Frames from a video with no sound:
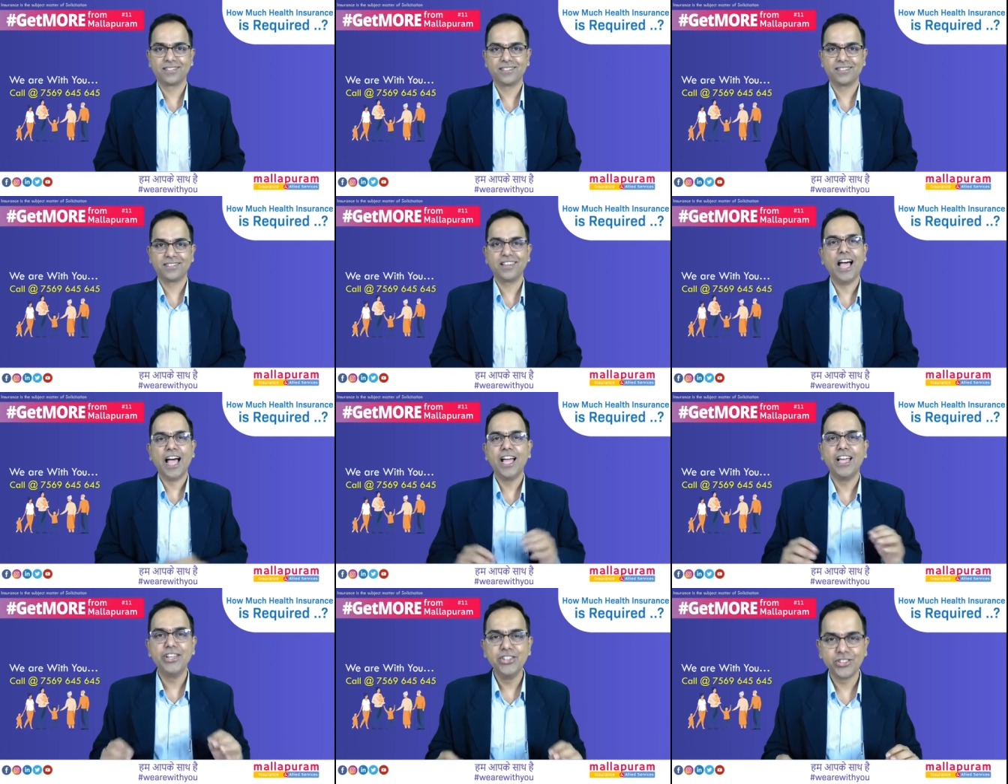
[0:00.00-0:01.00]

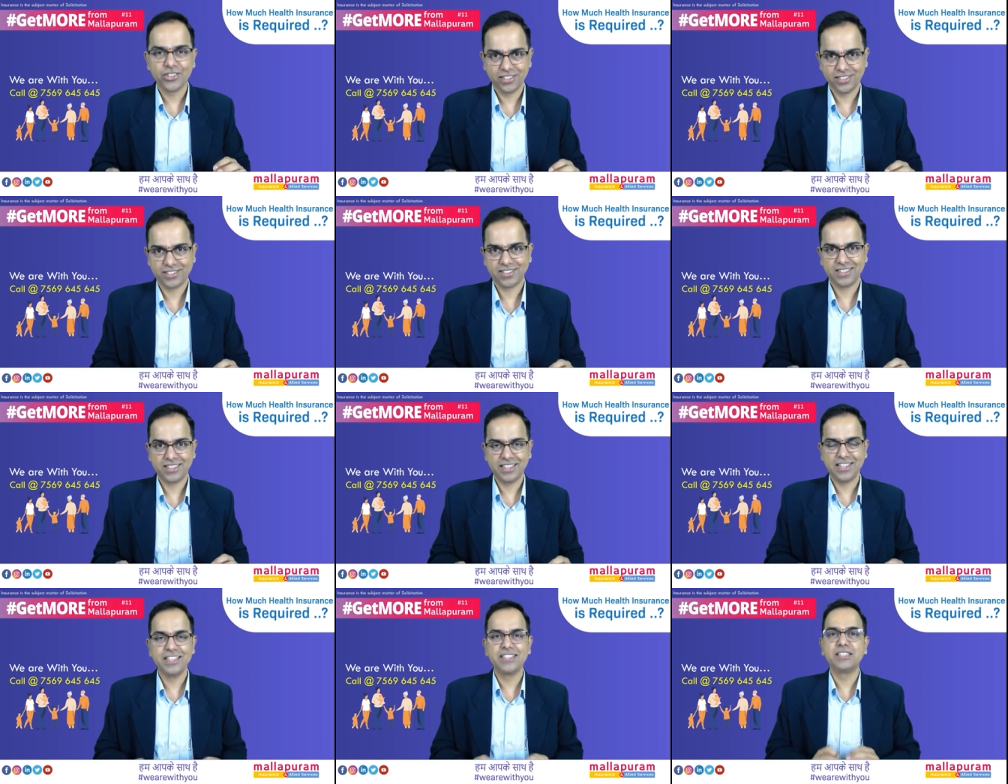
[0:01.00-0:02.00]
Insurance is the
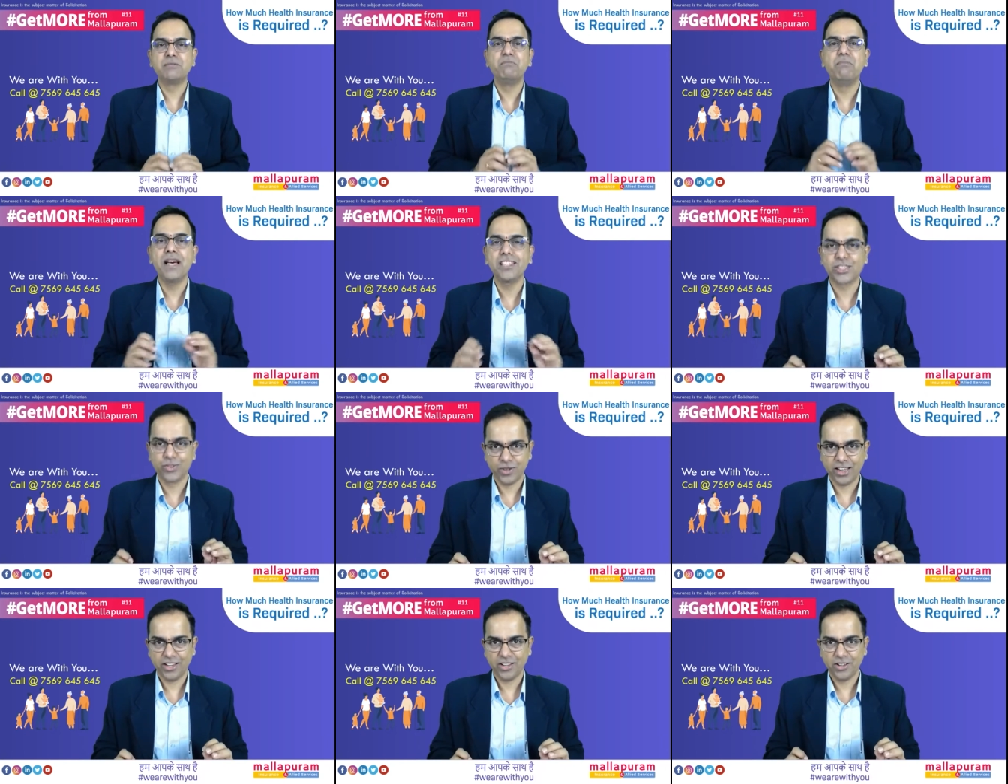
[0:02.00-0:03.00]
best way
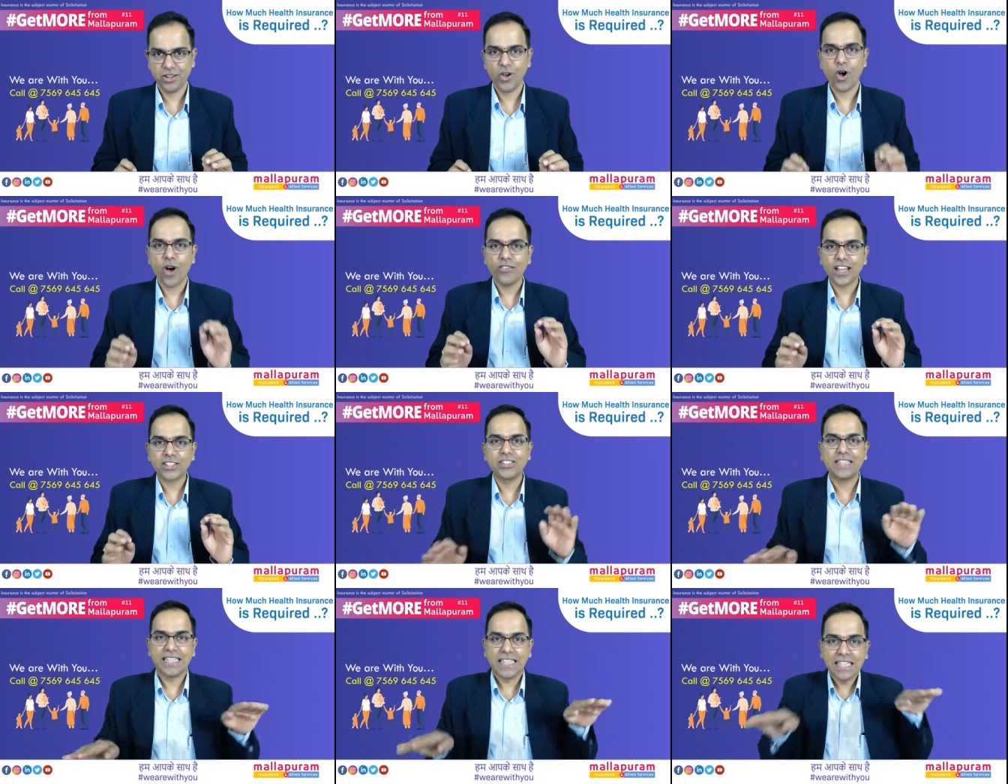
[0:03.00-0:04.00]
of actually
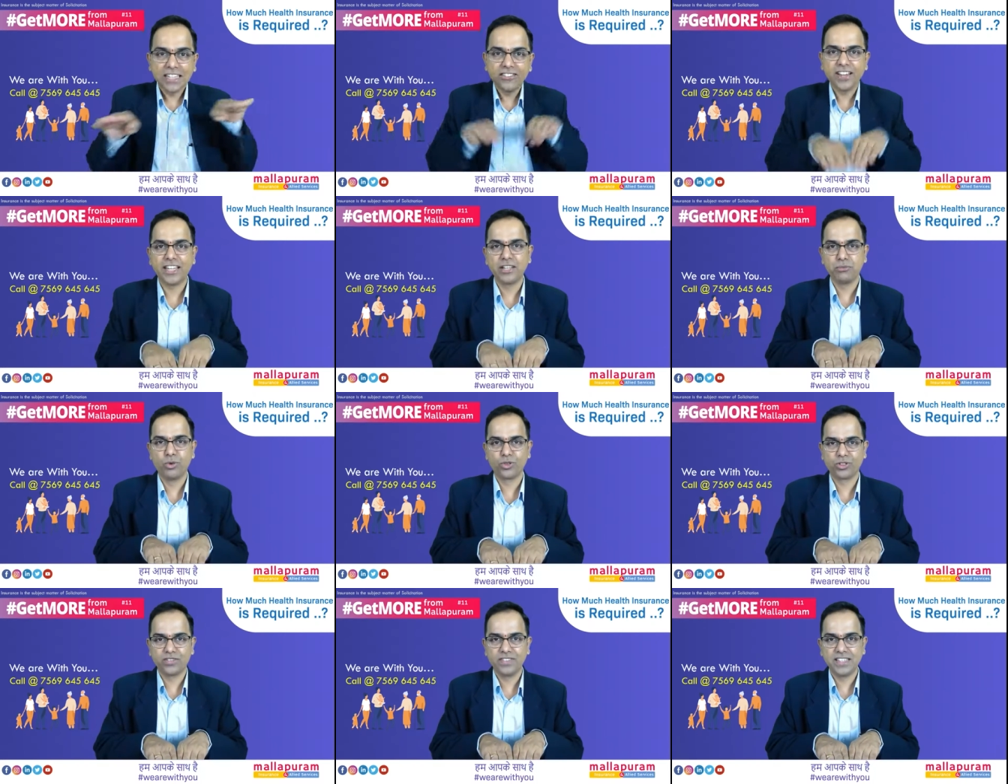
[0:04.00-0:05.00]
equating both of these
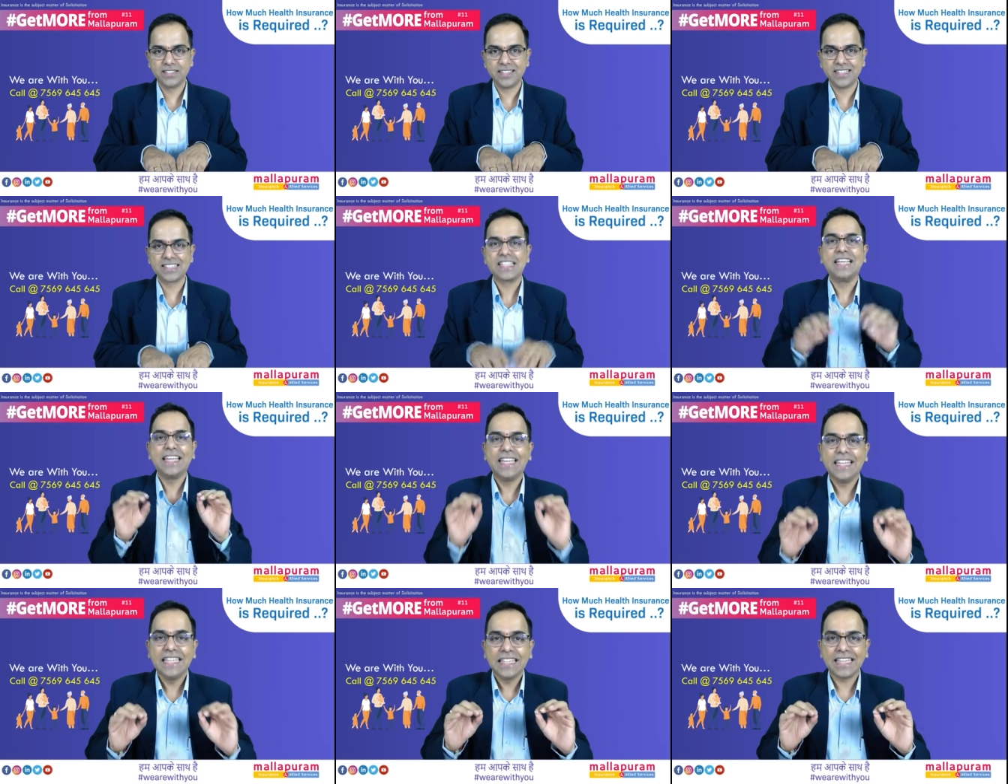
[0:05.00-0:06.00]
things in
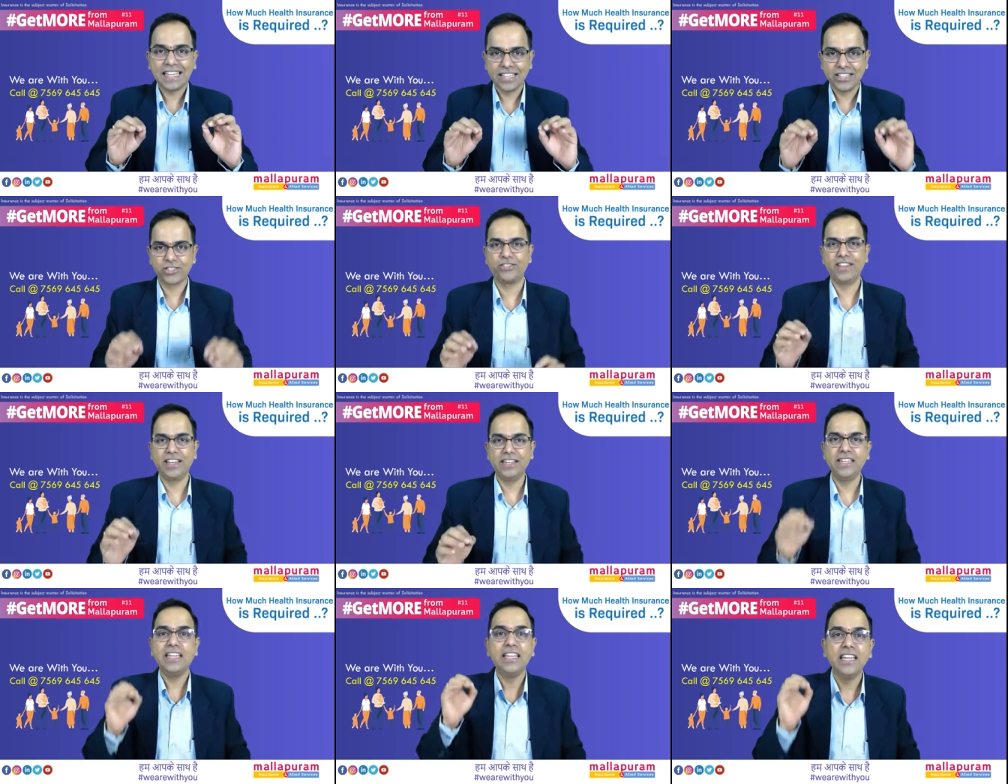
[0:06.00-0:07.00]
case of any
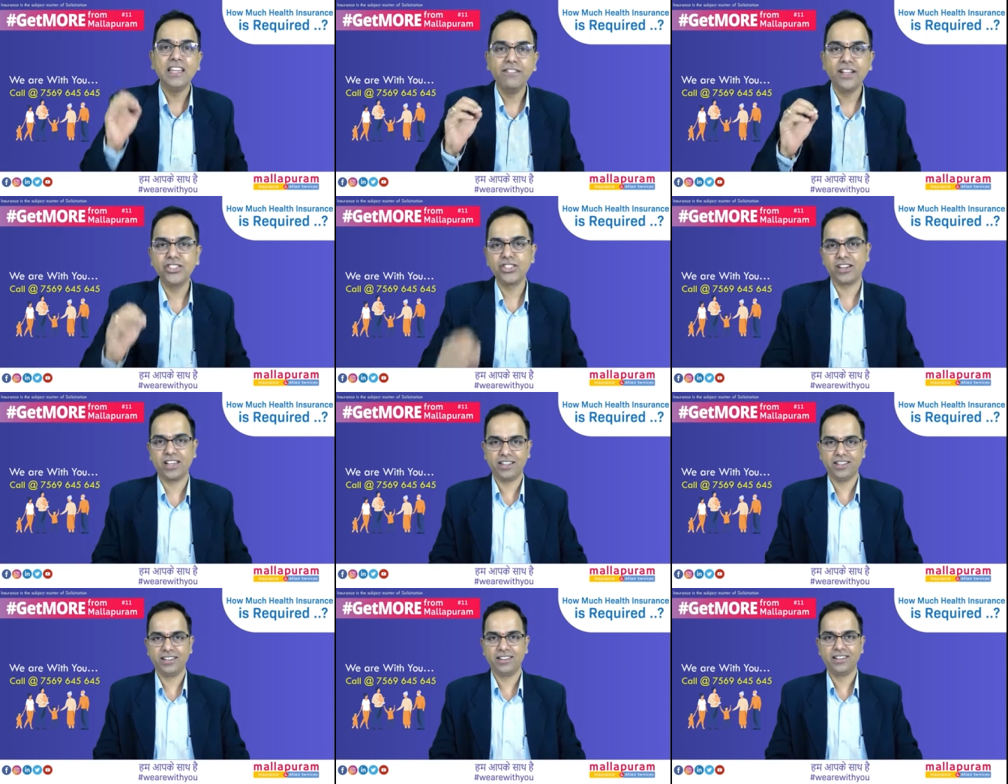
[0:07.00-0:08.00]
eventuality
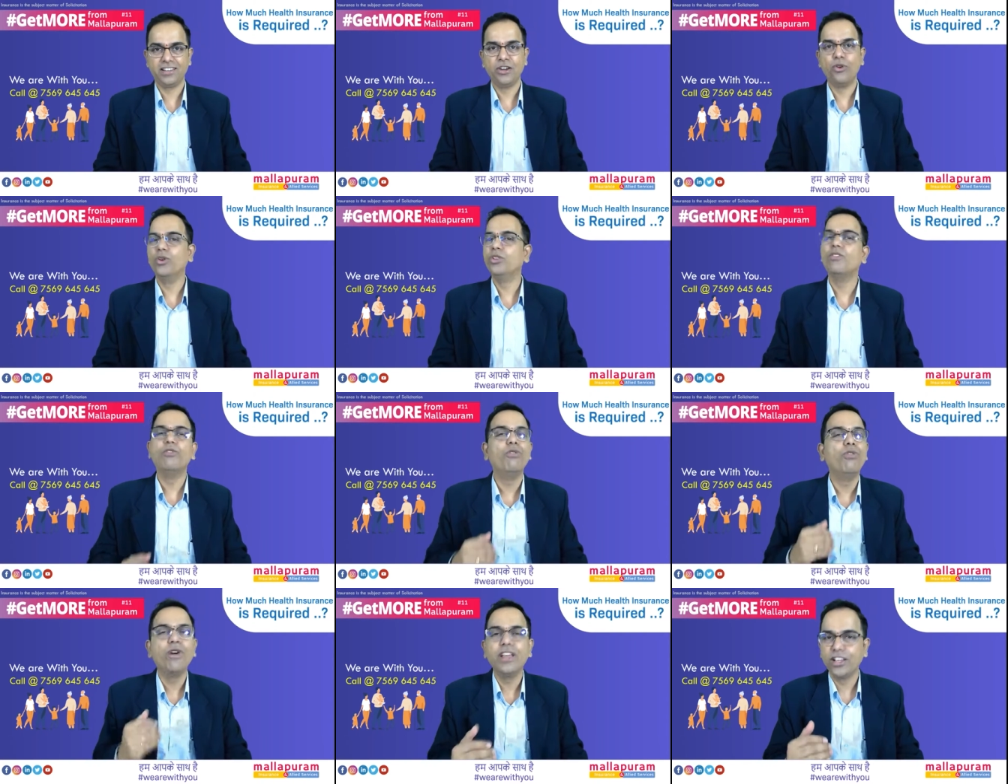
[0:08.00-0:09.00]
with a very
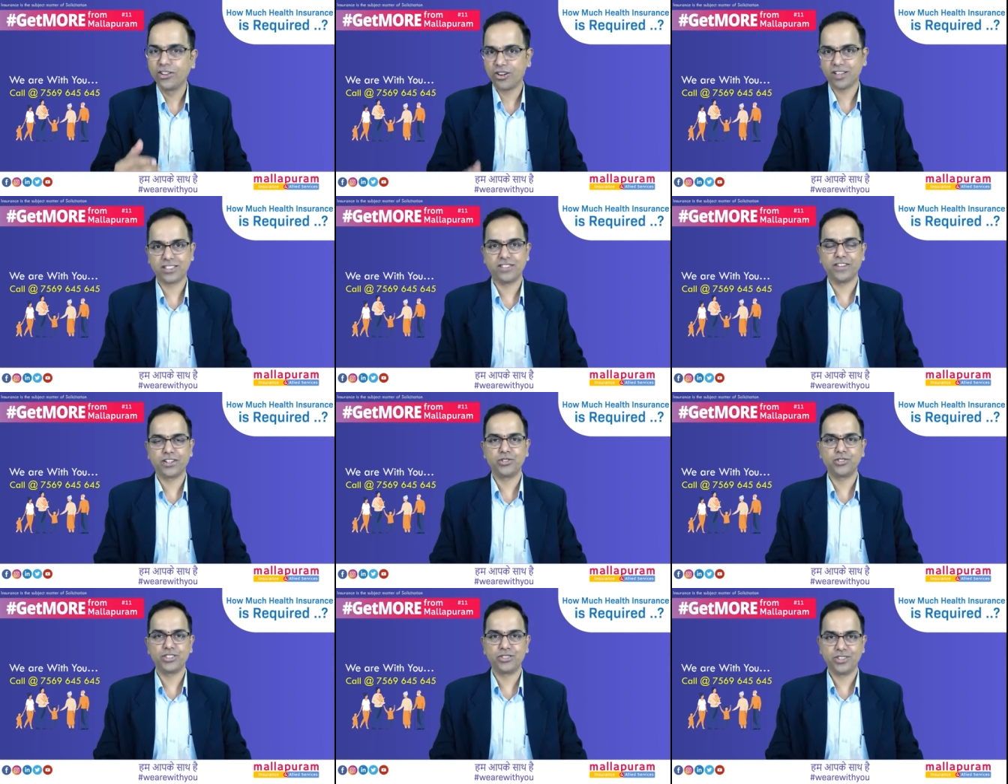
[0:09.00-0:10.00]
cost-effective
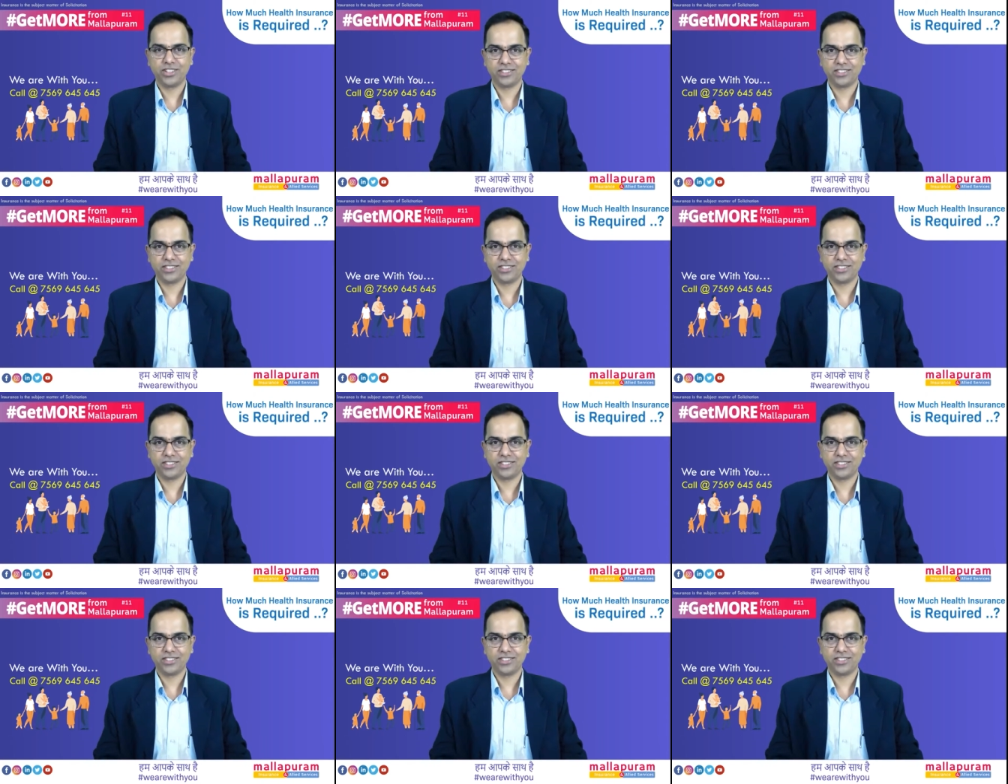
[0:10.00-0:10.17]
situations.